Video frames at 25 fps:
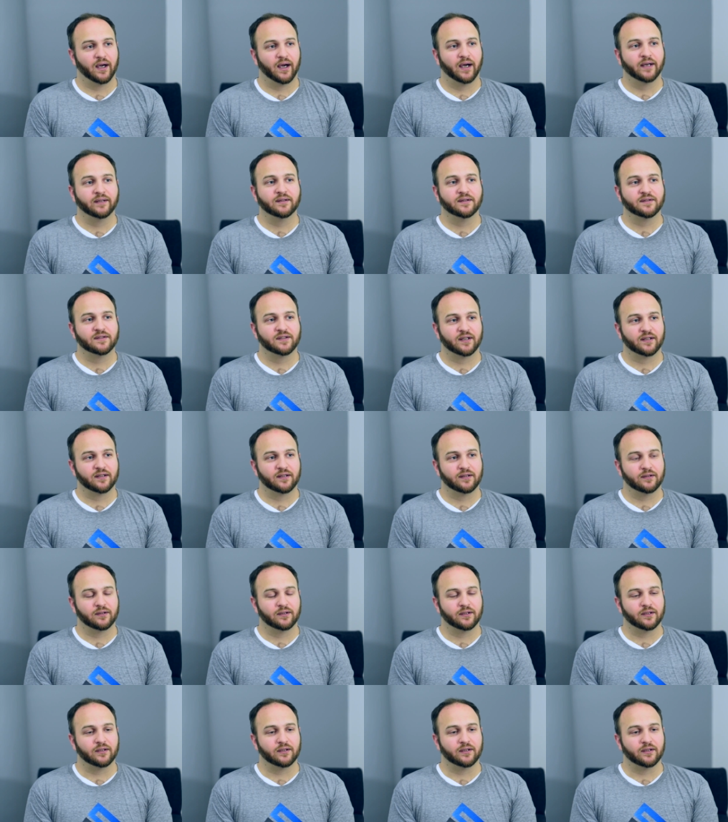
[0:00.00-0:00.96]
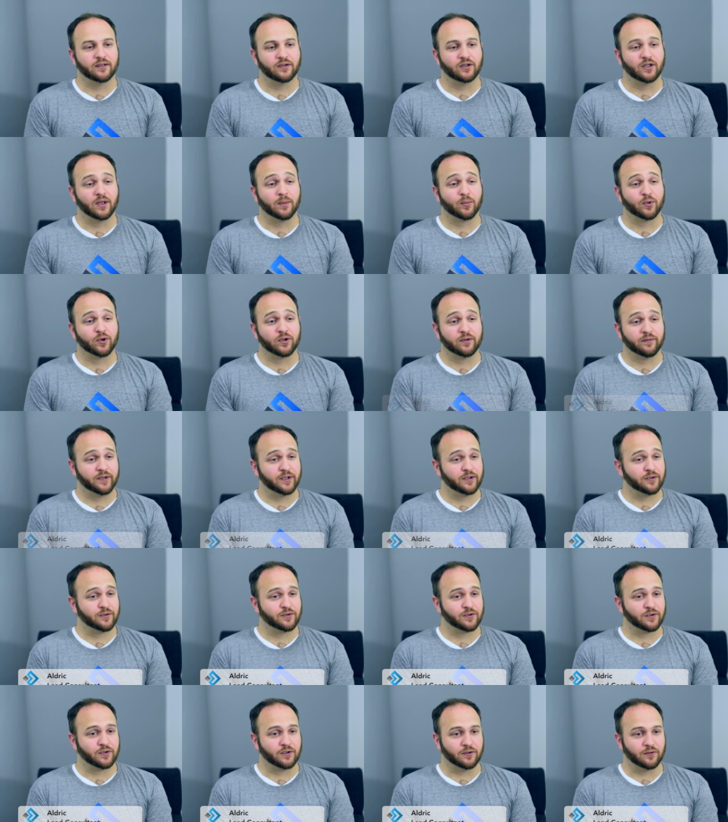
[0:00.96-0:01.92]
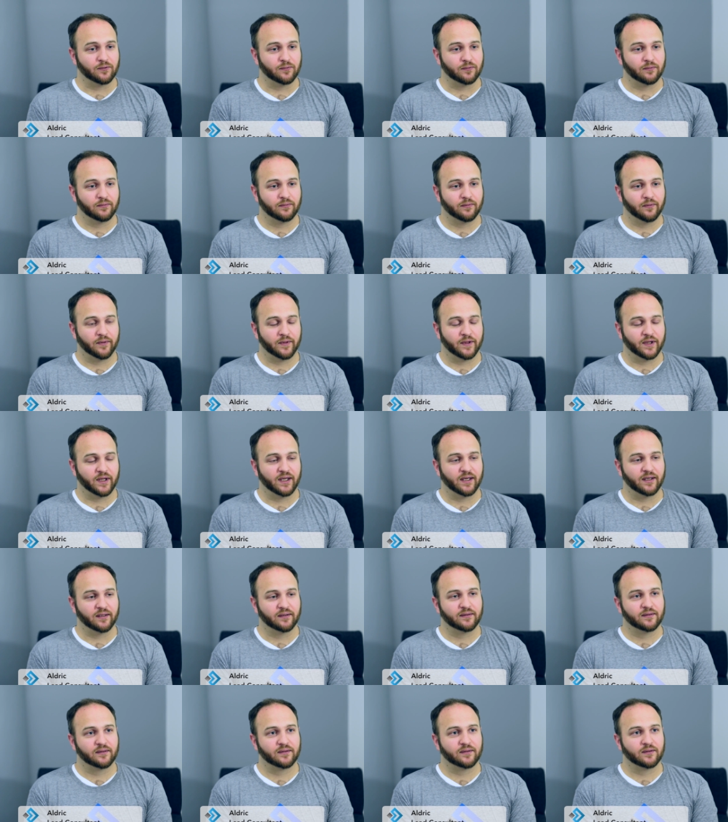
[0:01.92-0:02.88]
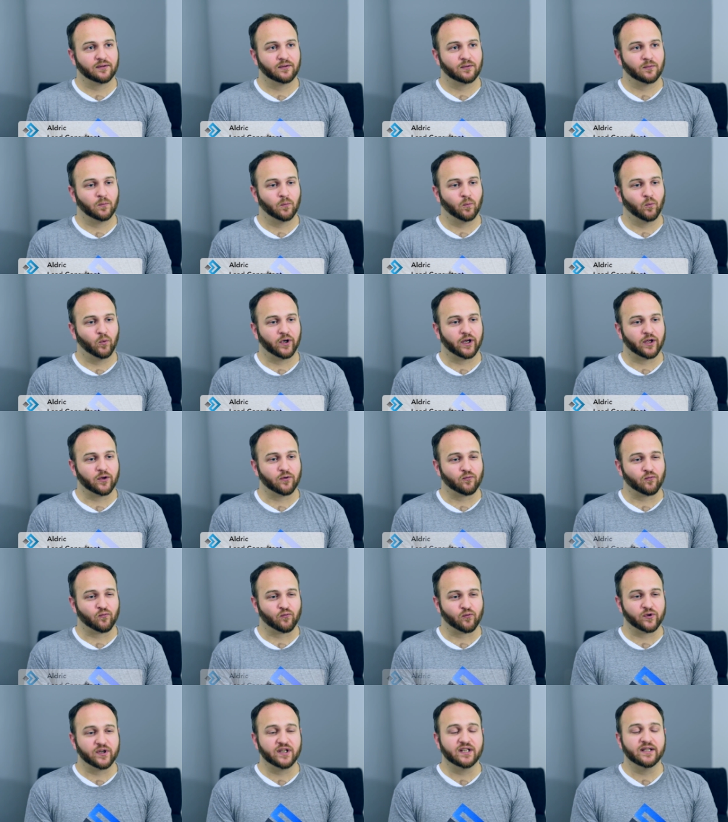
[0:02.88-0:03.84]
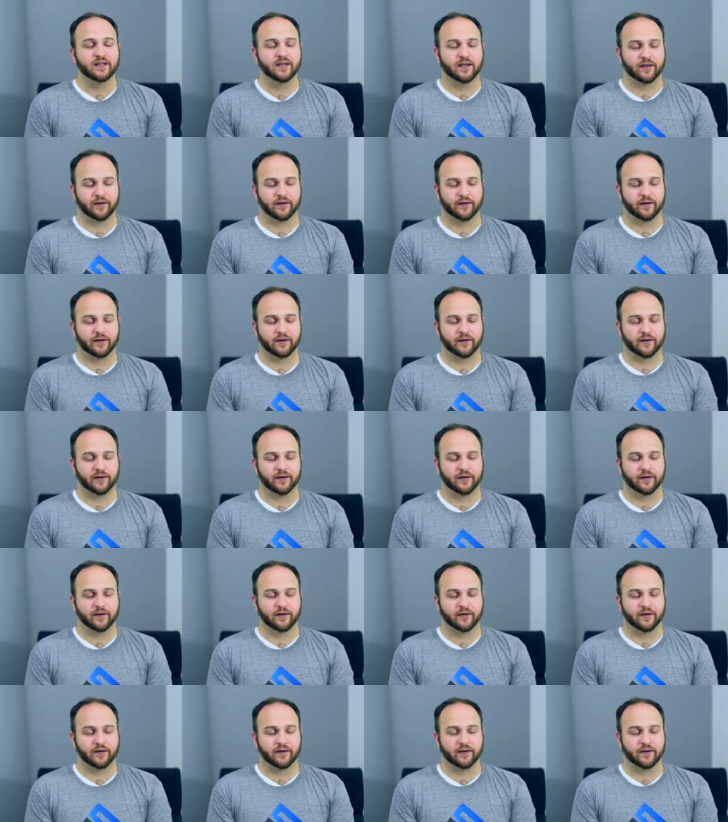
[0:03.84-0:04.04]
I decided a number of years ago that what I really